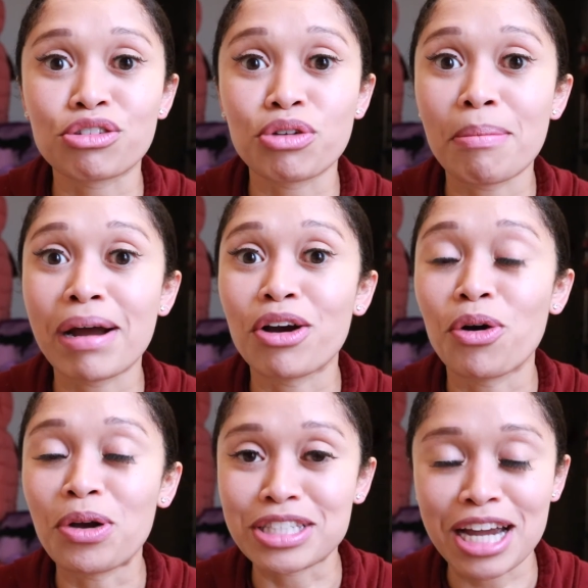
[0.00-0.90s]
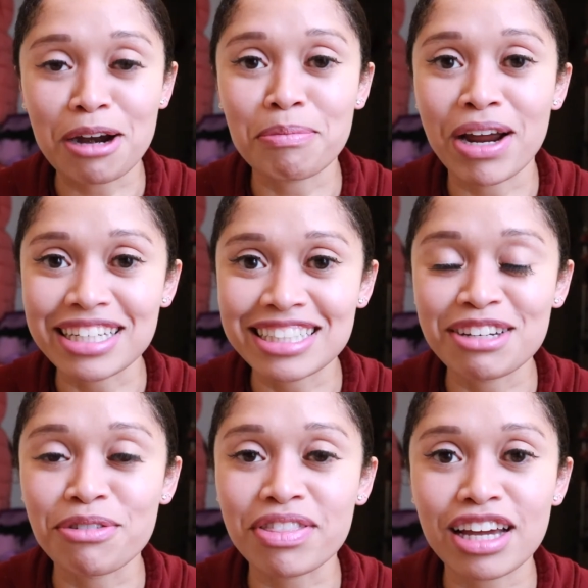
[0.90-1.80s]
throughout my entire
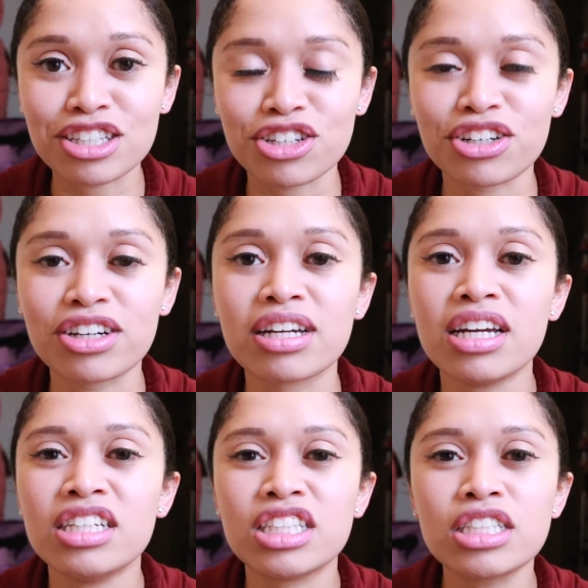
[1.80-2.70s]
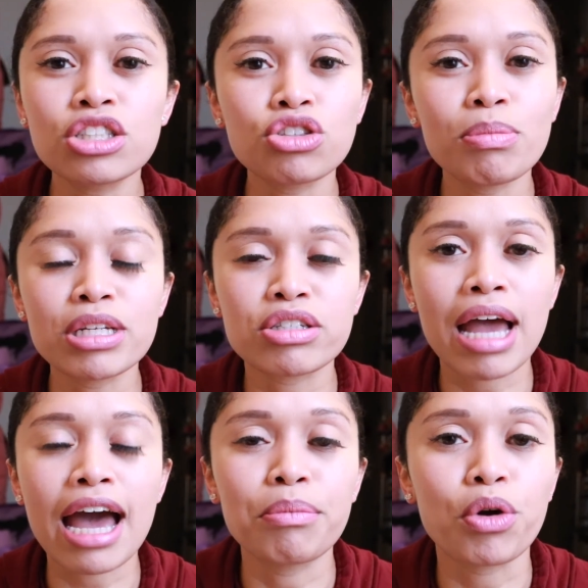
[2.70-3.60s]
pregnancy with that sugar, she just told me
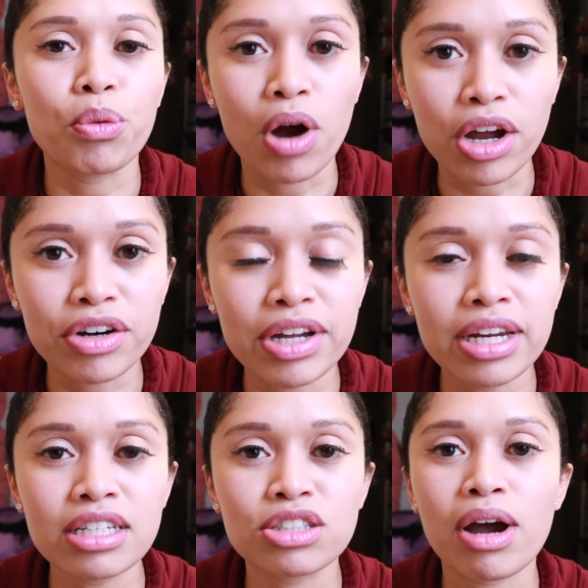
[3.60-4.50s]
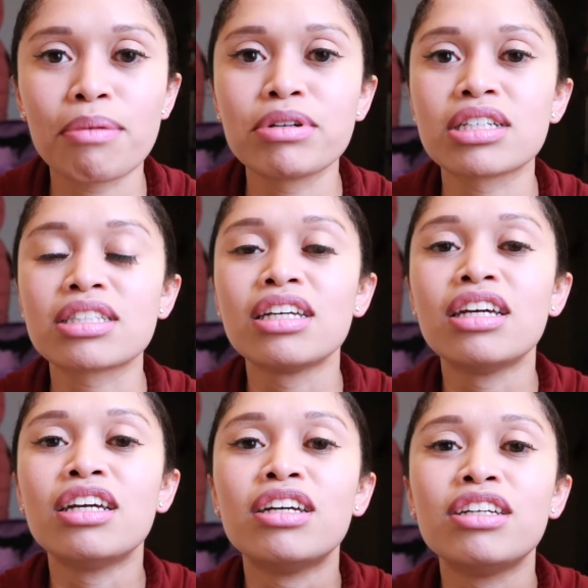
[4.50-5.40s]
to add more water in it. So I would just,
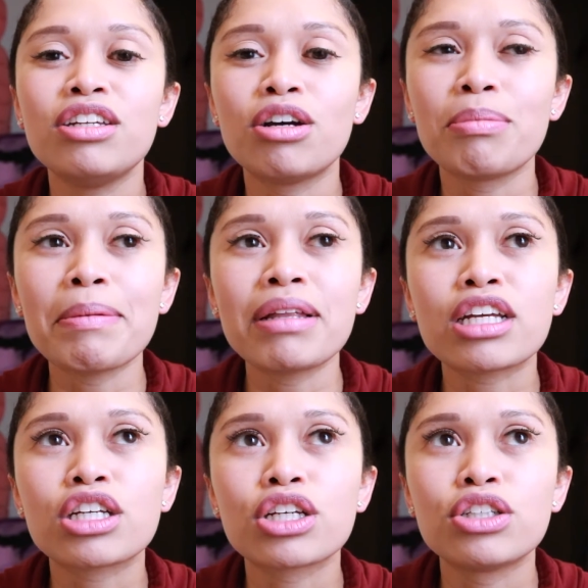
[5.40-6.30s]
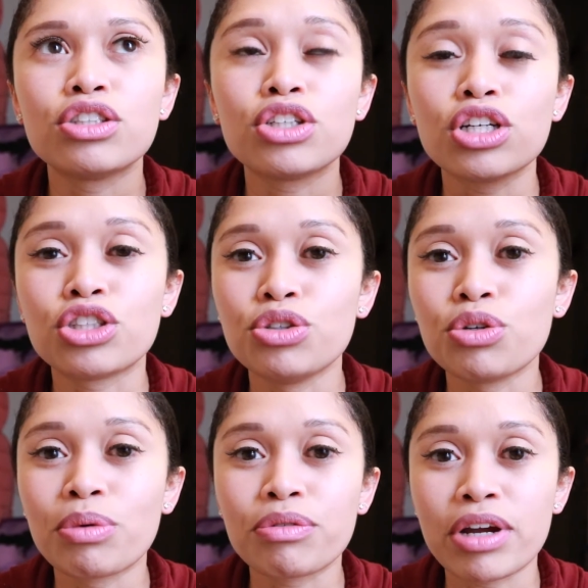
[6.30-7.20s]
you know, maybe like a
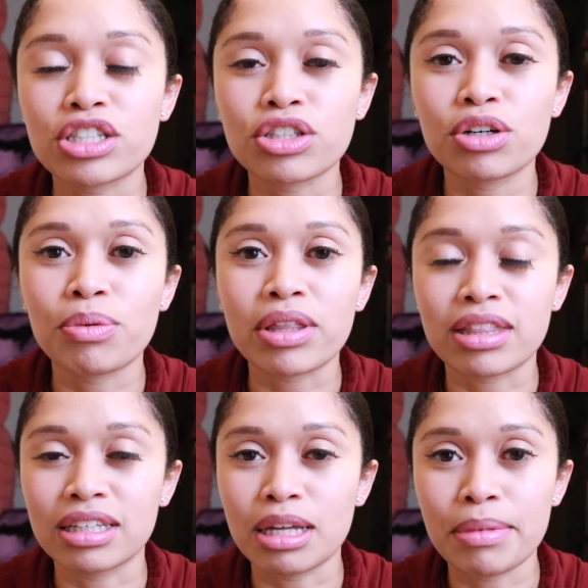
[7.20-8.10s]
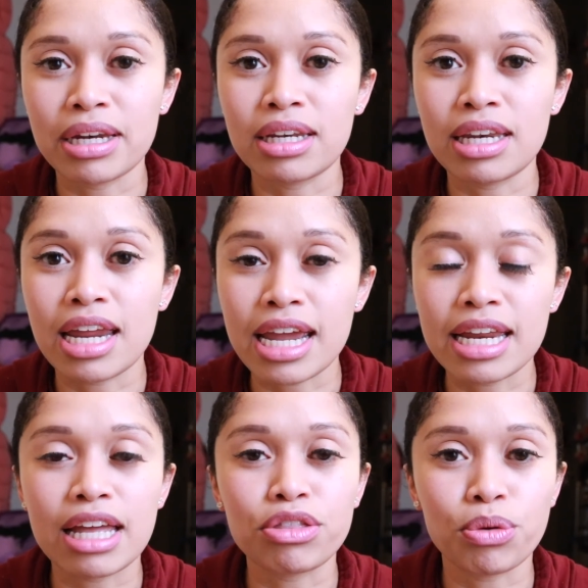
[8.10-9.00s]
2-to-1 ratio with the
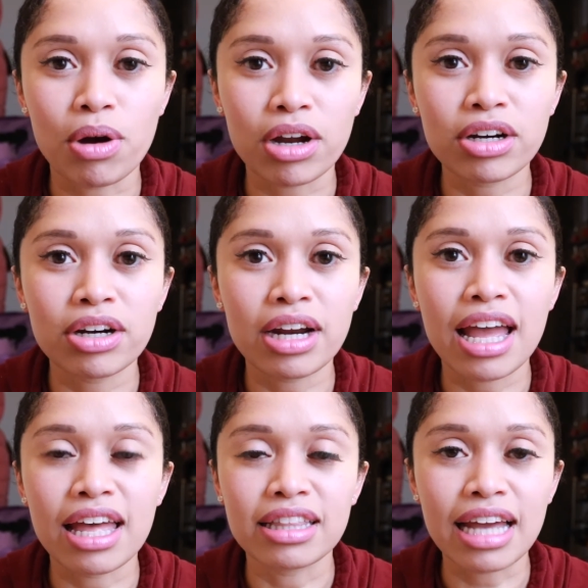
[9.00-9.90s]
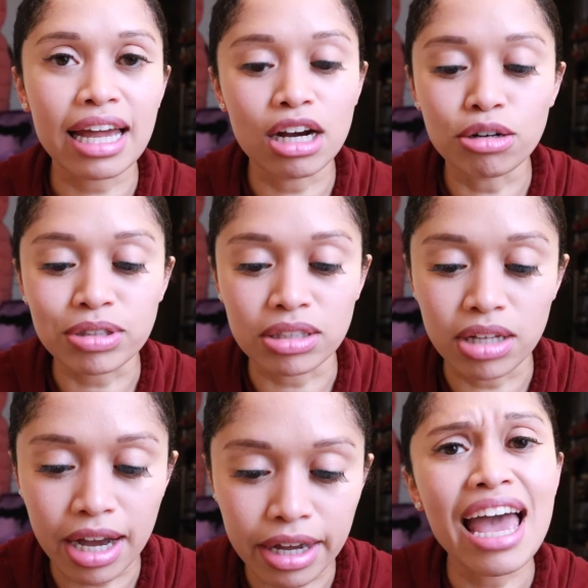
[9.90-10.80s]
lemonade and the water, and that helped a
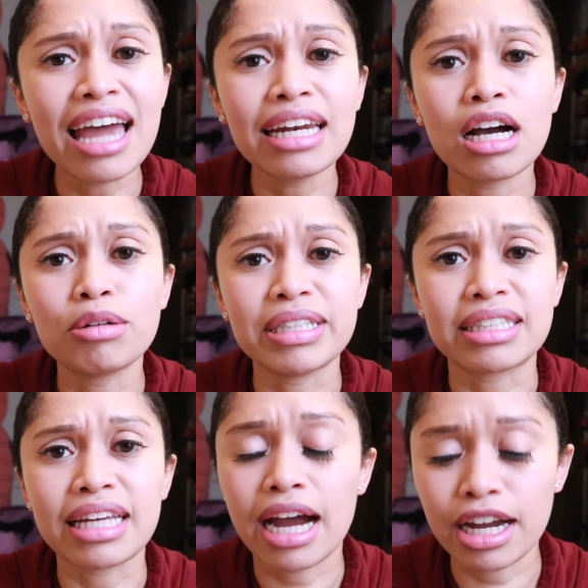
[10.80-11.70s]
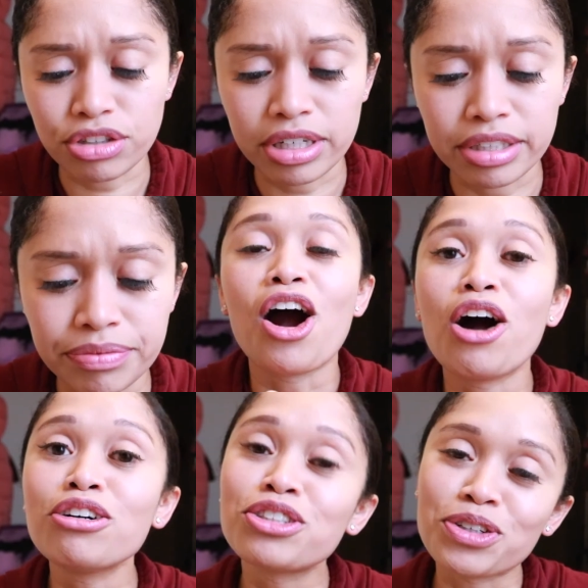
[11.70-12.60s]
lot, and it helped me stay hydrated.
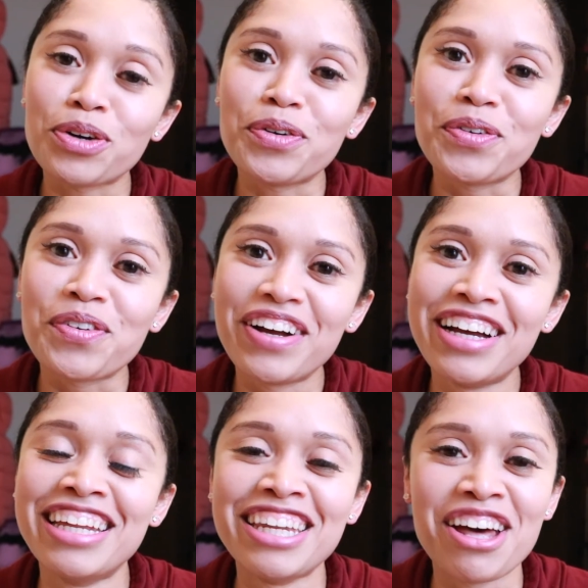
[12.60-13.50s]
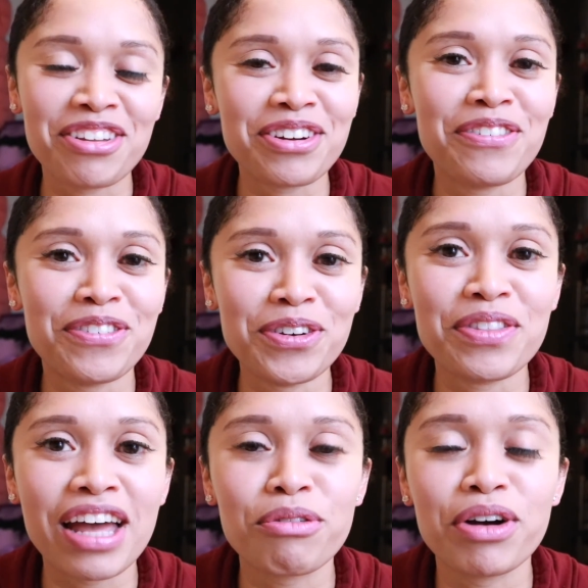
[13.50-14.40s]
Also, another
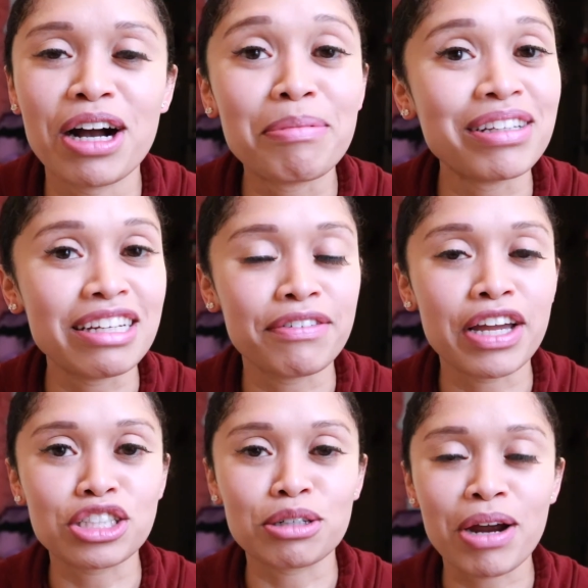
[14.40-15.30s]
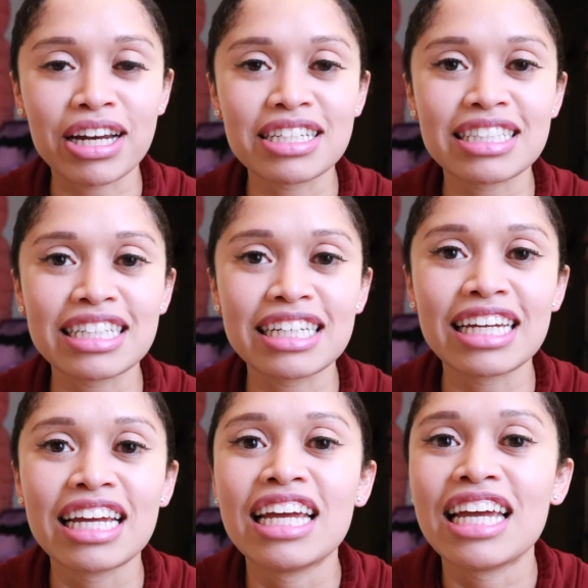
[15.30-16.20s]
food that will help alleviate your
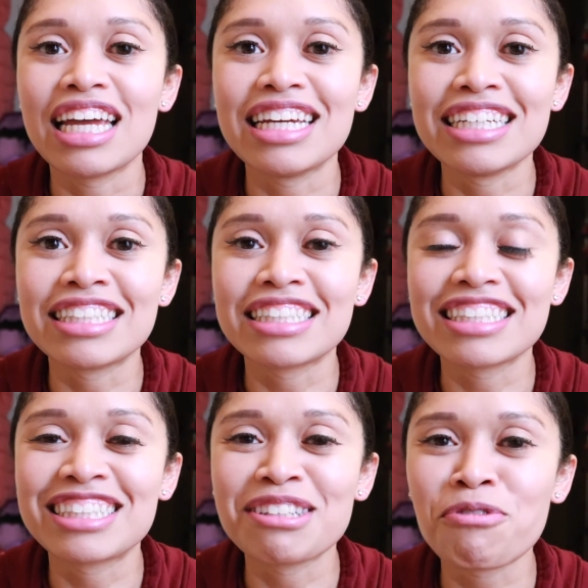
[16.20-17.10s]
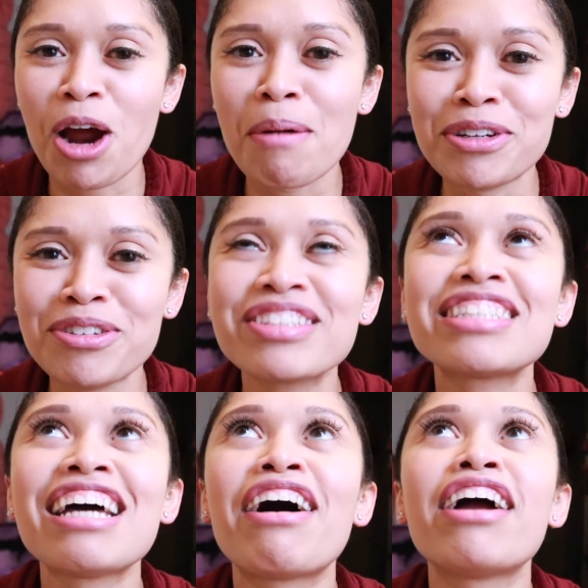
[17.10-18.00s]
pregnancy is some ramen
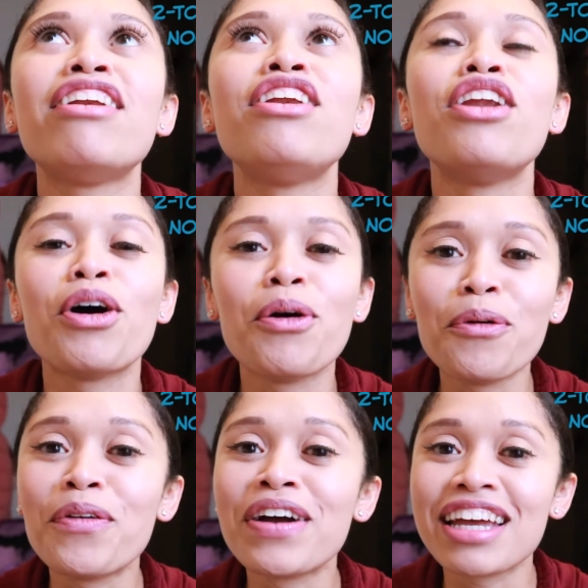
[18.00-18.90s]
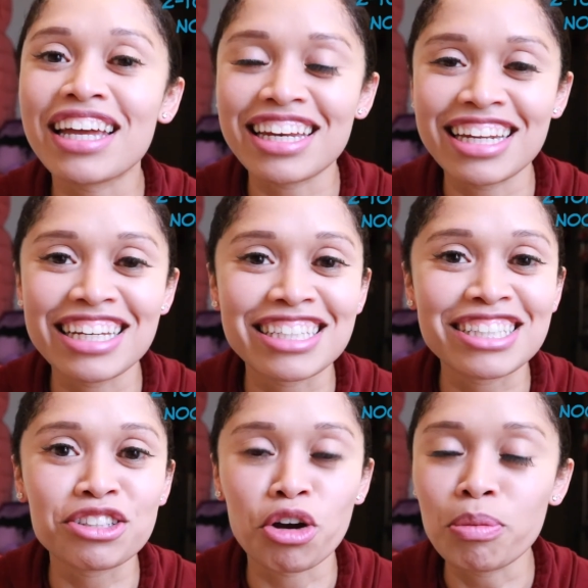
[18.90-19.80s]
noodles. Now I know it is
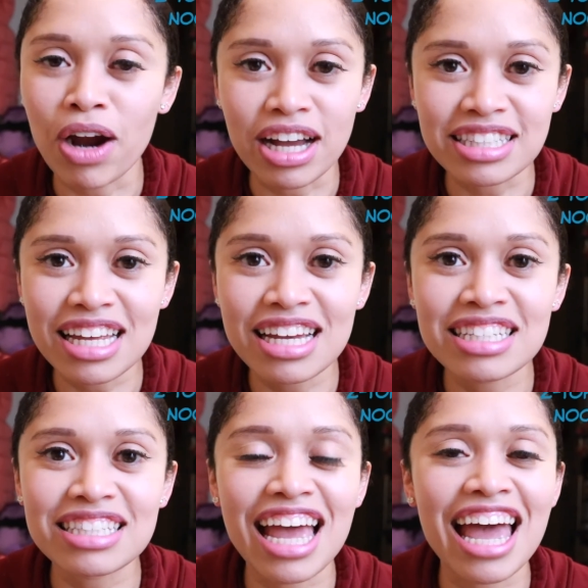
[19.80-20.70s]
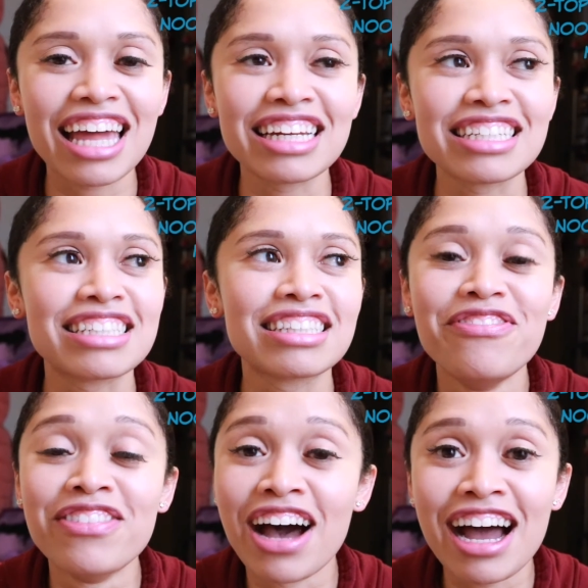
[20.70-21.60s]
so processed and it's
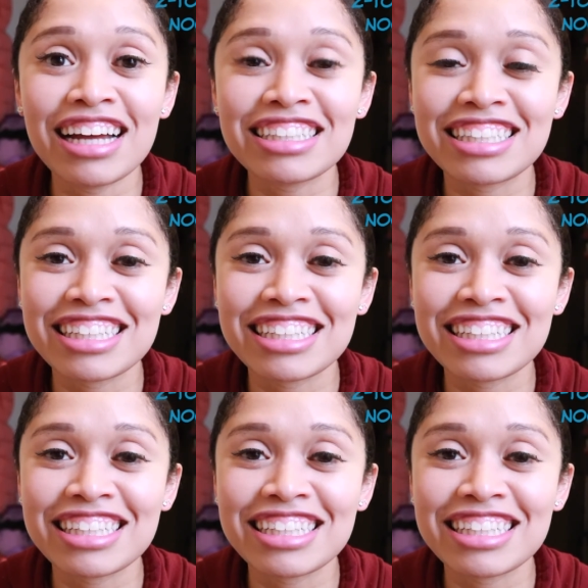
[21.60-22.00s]
not